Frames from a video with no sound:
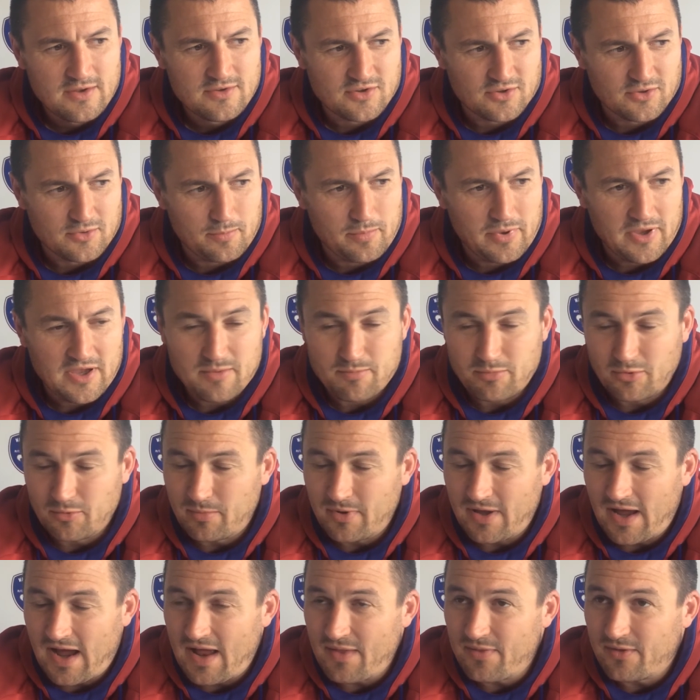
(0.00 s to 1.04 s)
the people
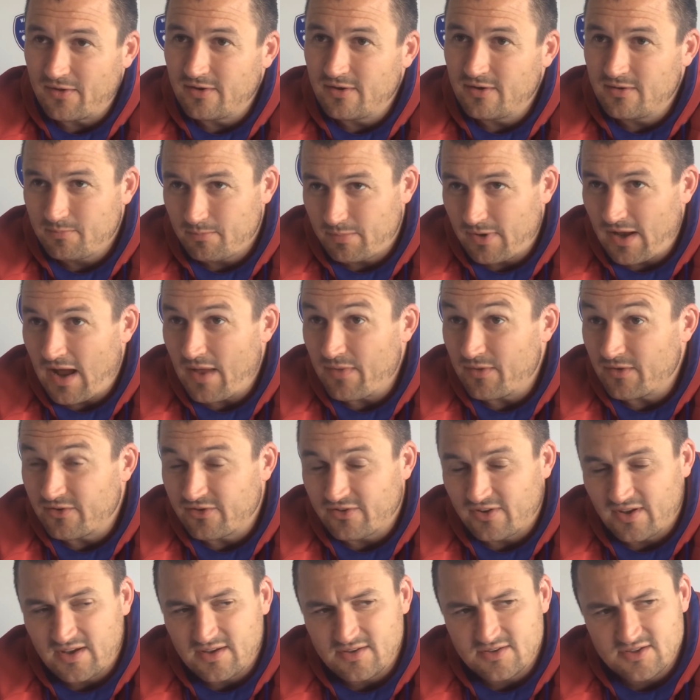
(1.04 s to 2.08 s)
behind the
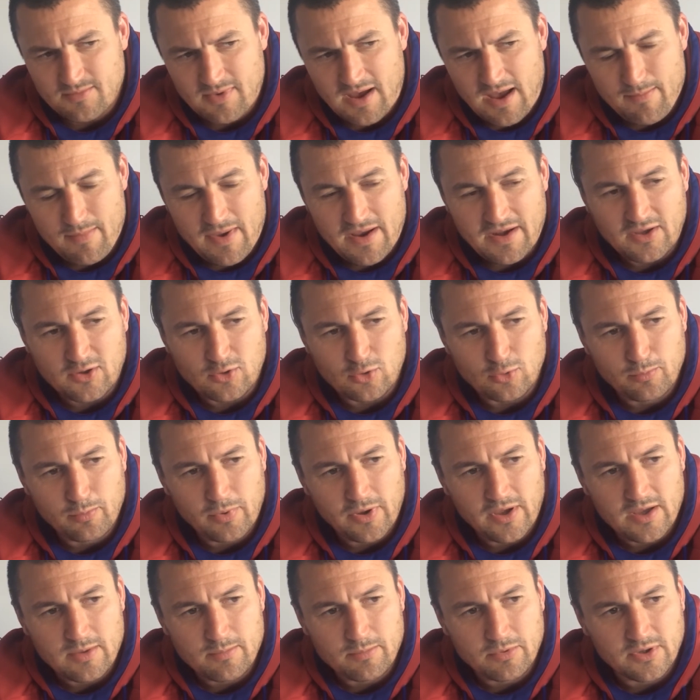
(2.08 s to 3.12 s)
scenes, to my medical
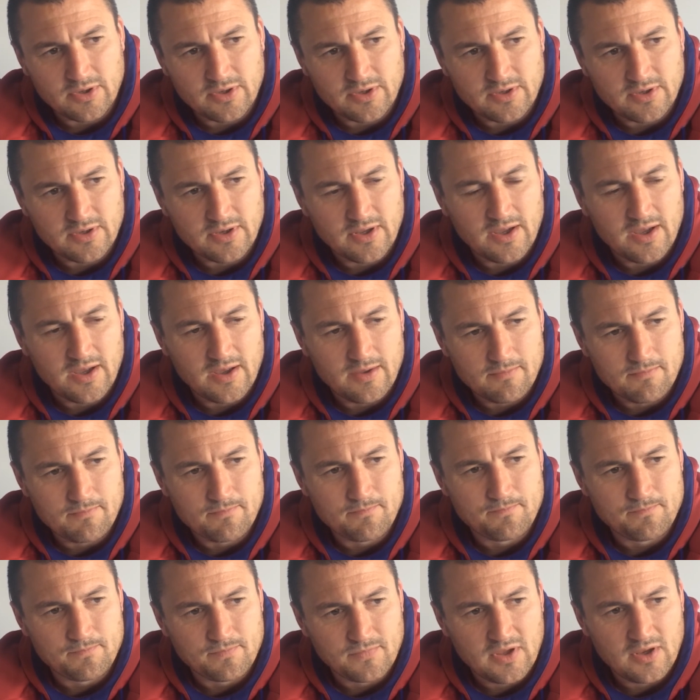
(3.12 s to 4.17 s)
people, and
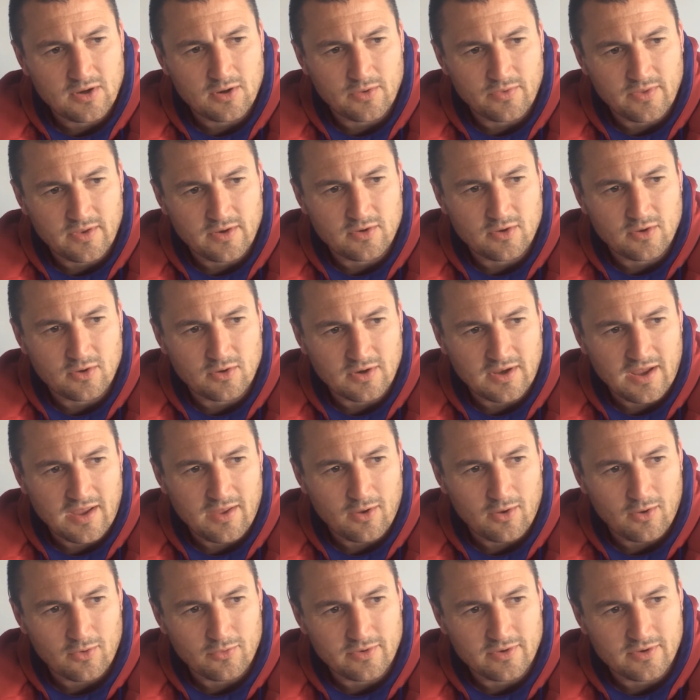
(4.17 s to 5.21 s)
they don't get
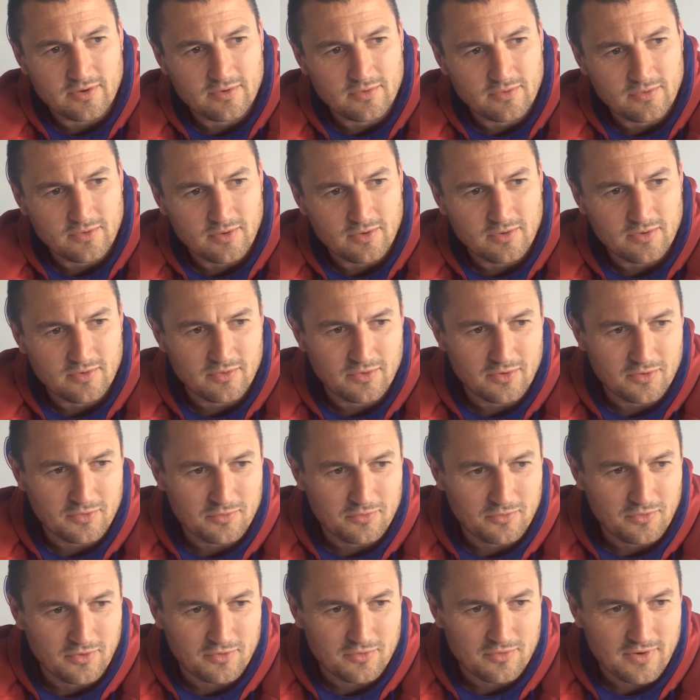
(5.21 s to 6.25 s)
all
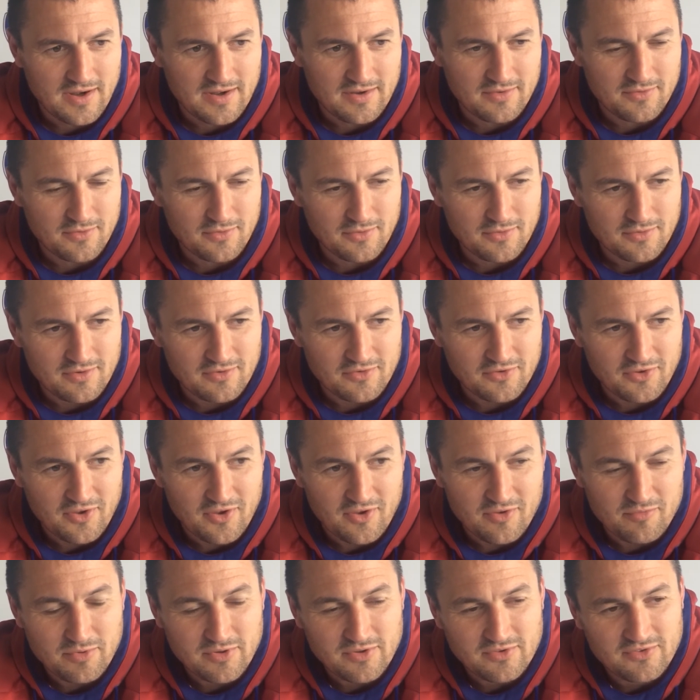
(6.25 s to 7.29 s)
the credit that they
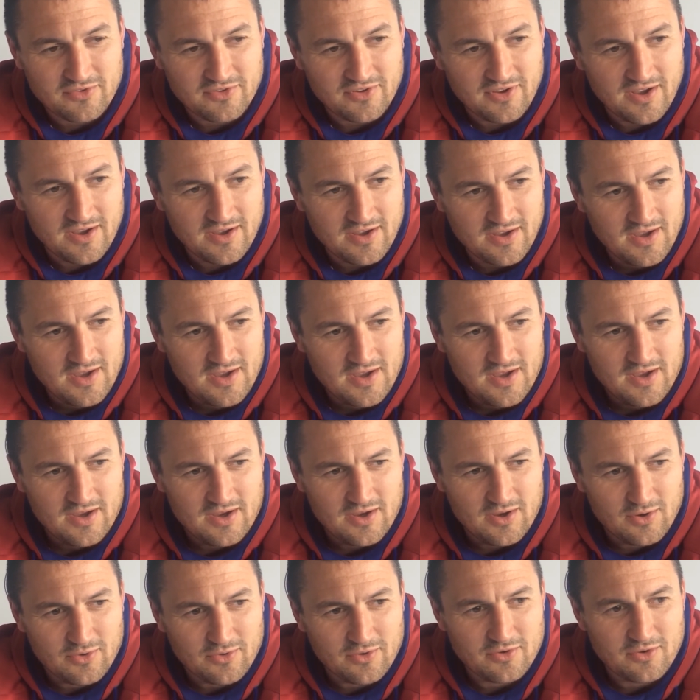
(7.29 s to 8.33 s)
deserve, but
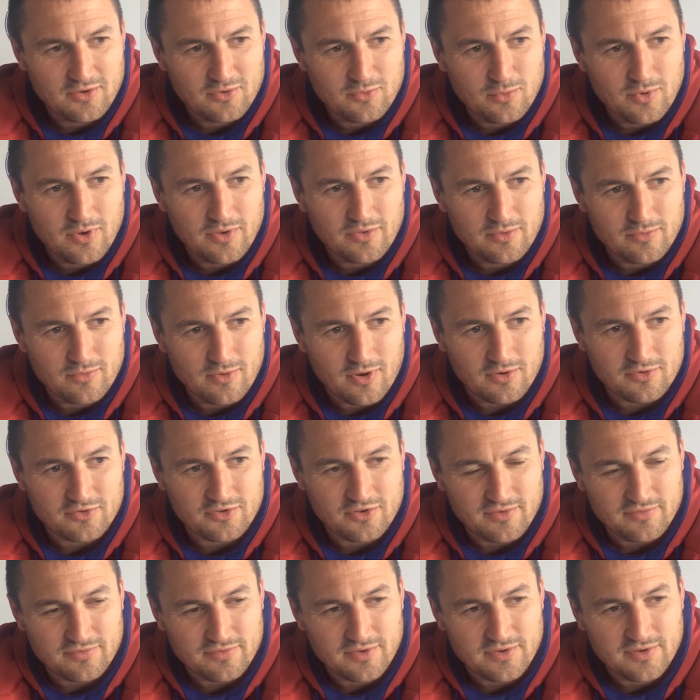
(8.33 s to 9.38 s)
they do work the rocks
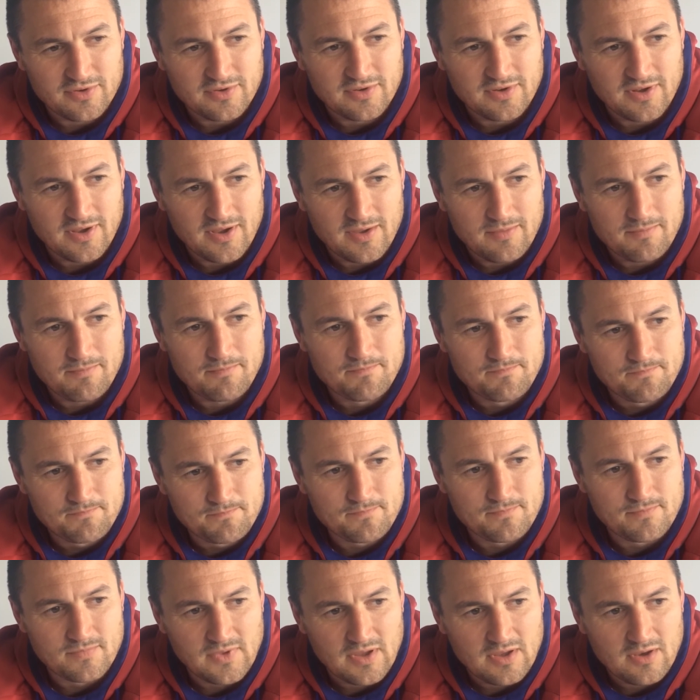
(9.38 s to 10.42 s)
off, and
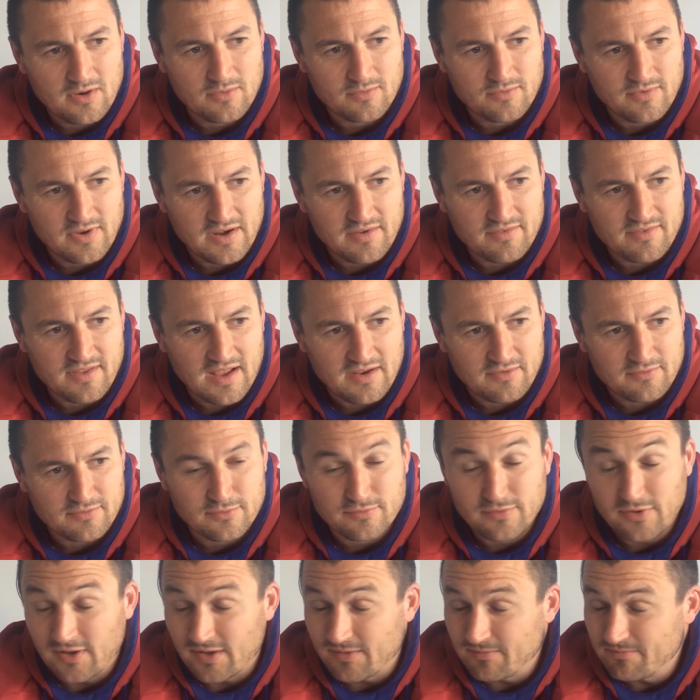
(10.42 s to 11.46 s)
very thankful
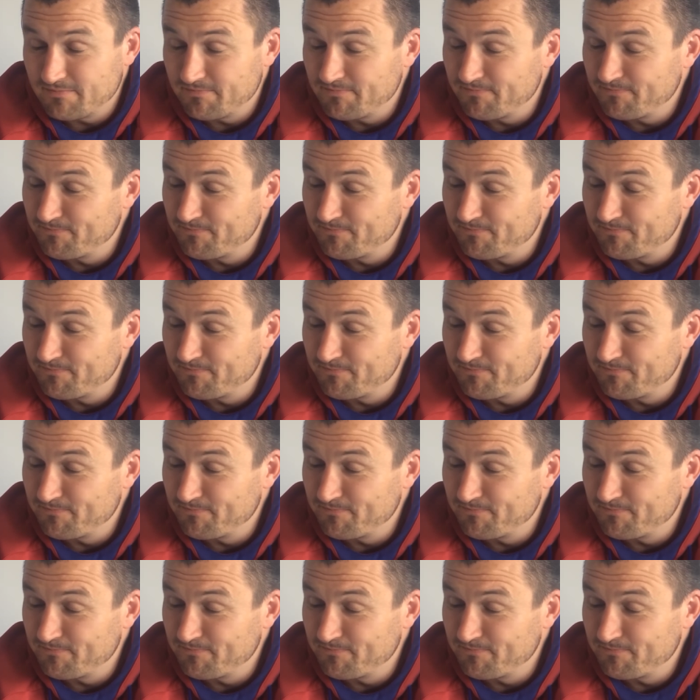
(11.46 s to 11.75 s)
for that.